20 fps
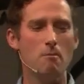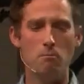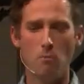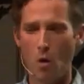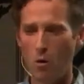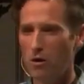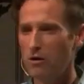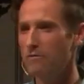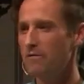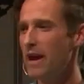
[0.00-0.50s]

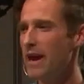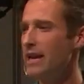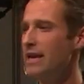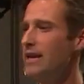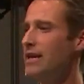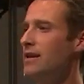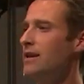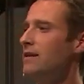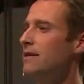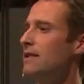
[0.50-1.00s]

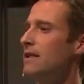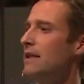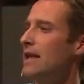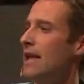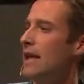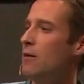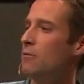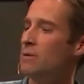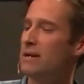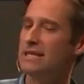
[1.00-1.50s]
motivated;
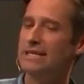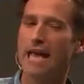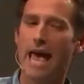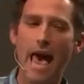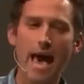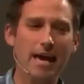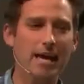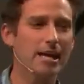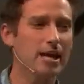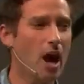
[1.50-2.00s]
it was
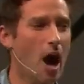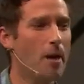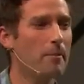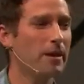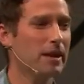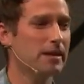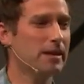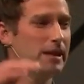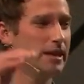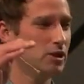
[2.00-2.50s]

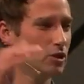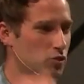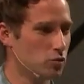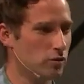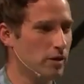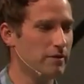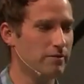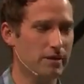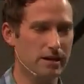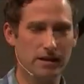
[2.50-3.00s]
economically
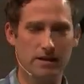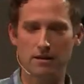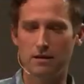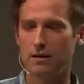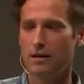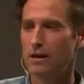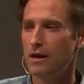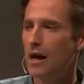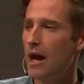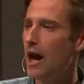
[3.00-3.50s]
driven.
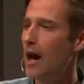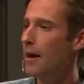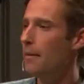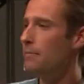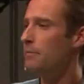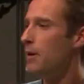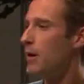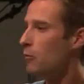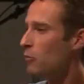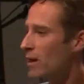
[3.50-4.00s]

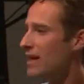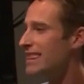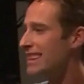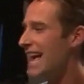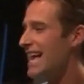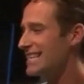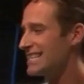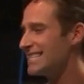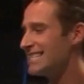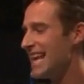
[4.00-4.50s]
Uh, but with
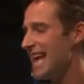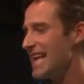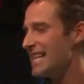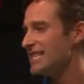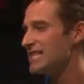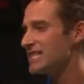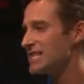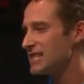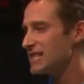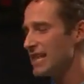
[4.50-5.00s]
that
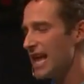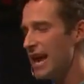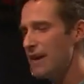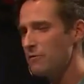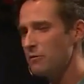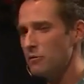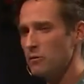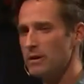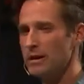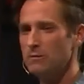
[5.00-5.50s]
said,
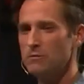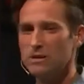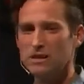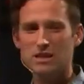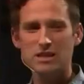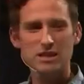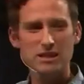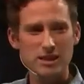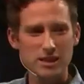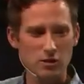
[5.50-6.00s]
slavery was
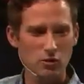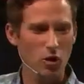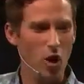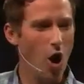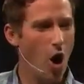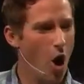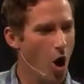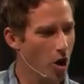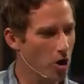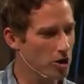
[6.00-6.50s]
still
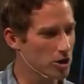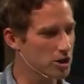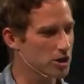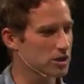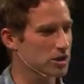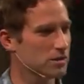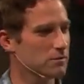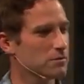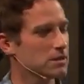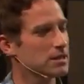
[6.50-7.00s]

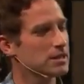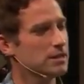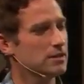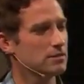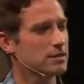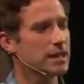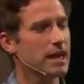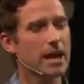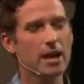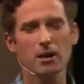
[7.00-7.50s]
harsh. It was still
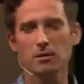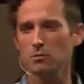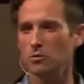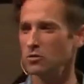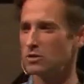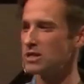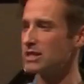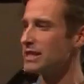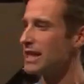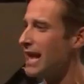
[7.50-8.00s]
terrible.
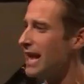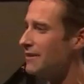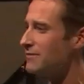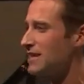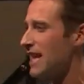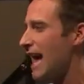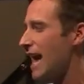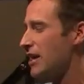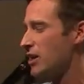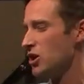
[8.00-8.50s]
Slaves
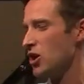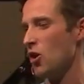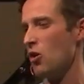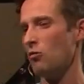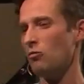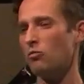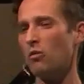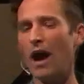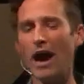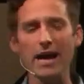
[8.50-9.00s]
had no
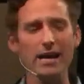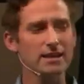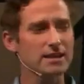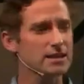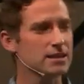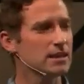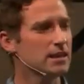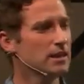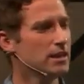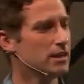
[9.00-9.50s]

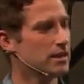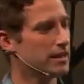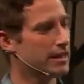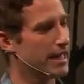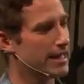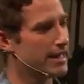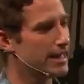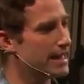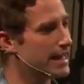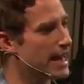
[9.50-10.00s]
rights.
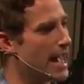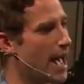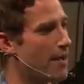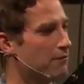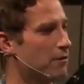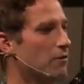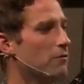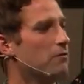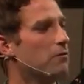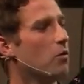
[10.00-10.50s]
They didn't have
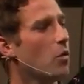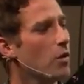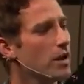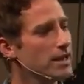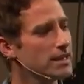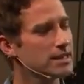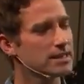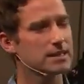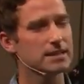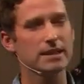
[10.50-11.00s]
a
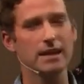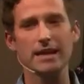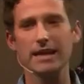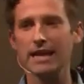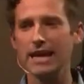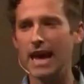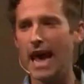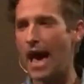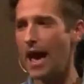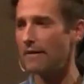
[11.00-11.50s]
voice. They
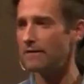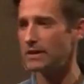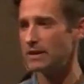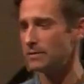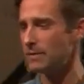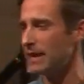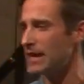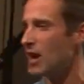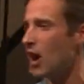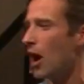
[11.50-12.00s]
didn't have as
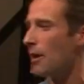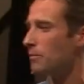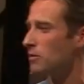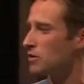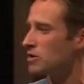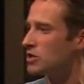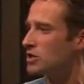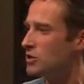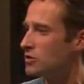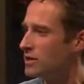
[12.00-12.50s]
many
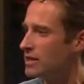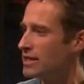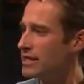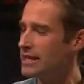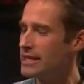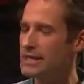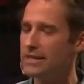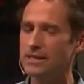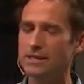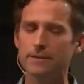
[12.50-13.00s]

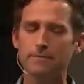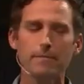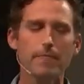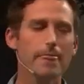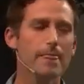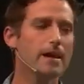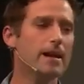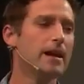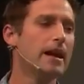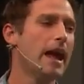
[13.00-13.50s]

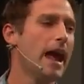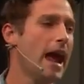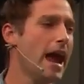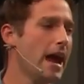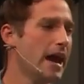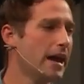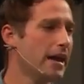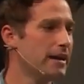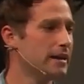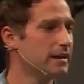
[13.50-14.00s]
opportunities
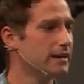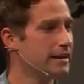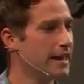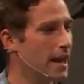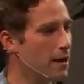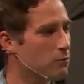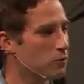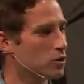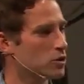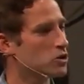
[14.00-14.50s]
and
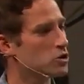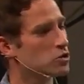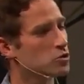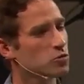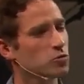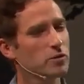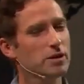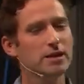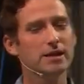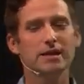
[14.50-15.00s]
they were
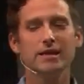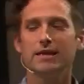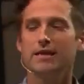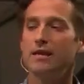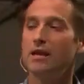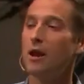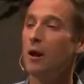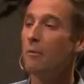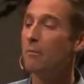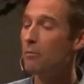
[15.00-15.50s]

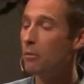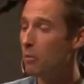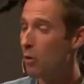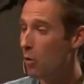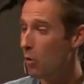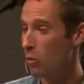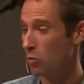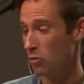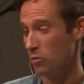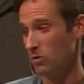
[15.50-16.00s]
treated
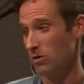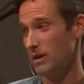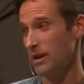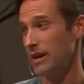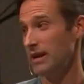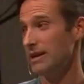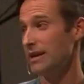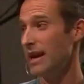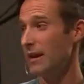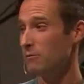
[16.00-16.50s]

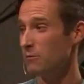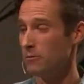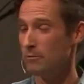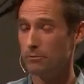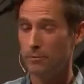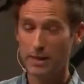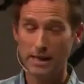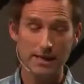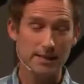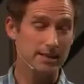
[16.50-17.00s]
poorly. They were
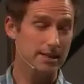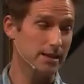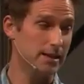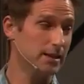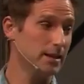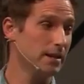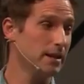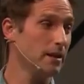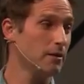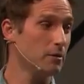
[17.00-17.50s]

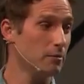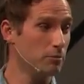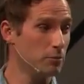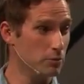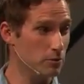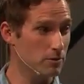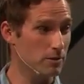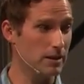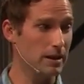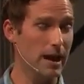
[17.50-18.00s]
beaten, they were
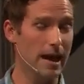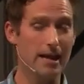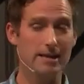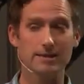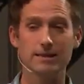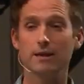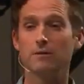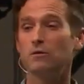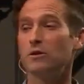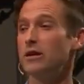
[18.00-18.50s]

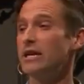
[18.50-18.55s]
brutalized, they were